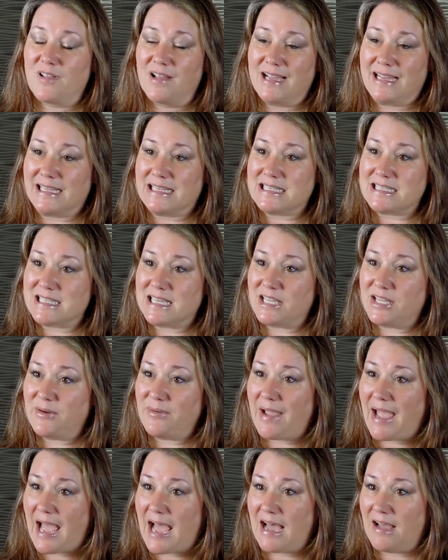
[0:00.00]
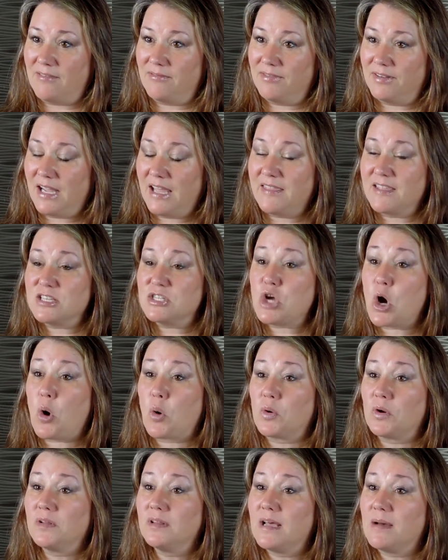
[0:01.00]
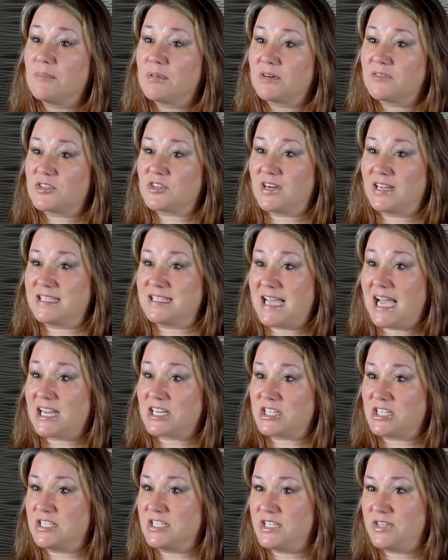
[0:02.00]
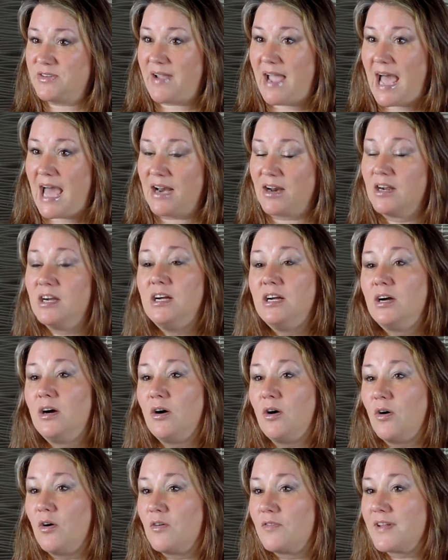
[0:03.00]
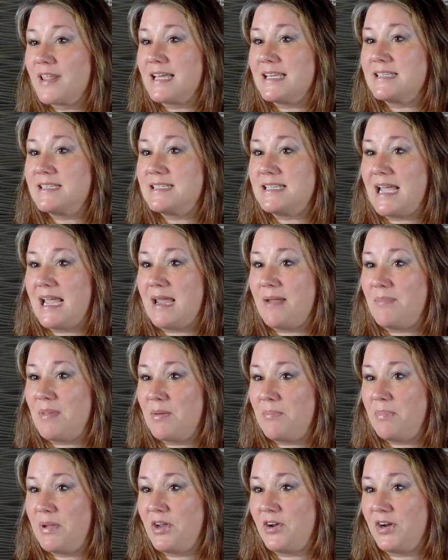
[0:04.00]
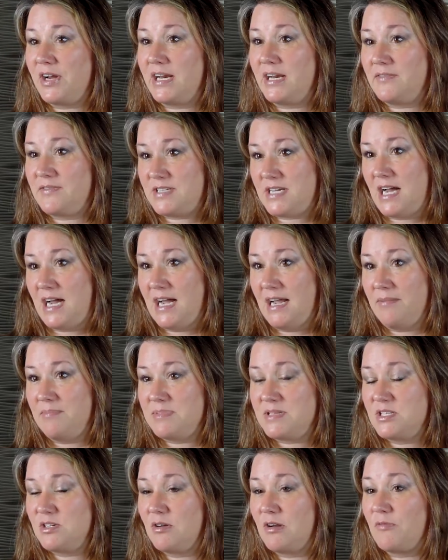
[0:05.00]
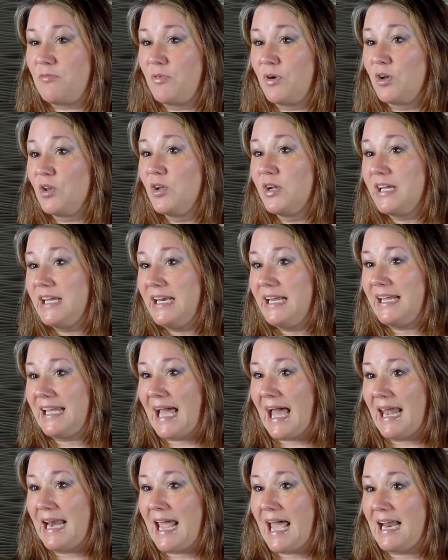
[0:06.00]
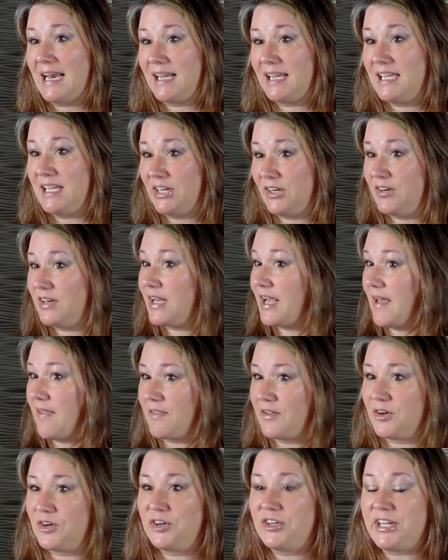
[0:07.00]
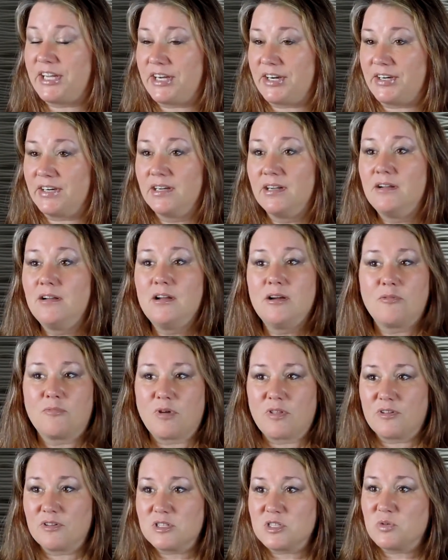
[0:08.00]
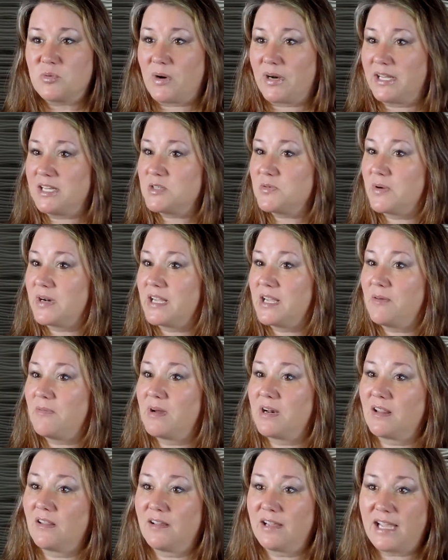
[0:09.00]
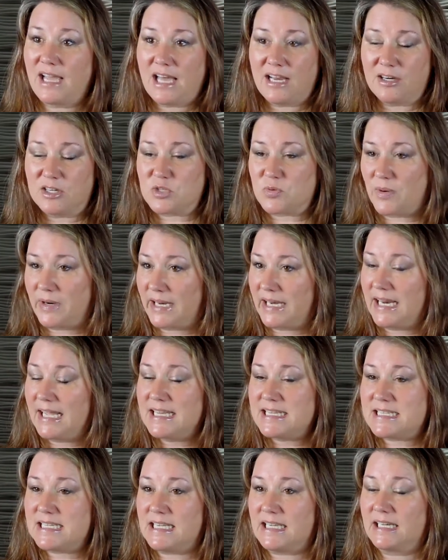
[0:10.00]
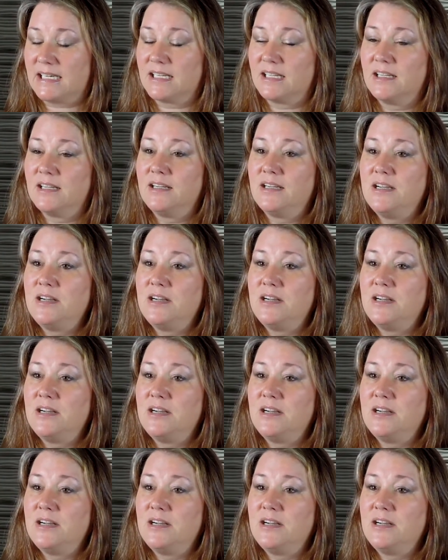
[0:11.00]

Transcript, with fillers: clients that you have and the total number of transactions you had over that same period of time. So if we're looking again at a year, a calendar year, whether it's 2020 you want to look at or 2019,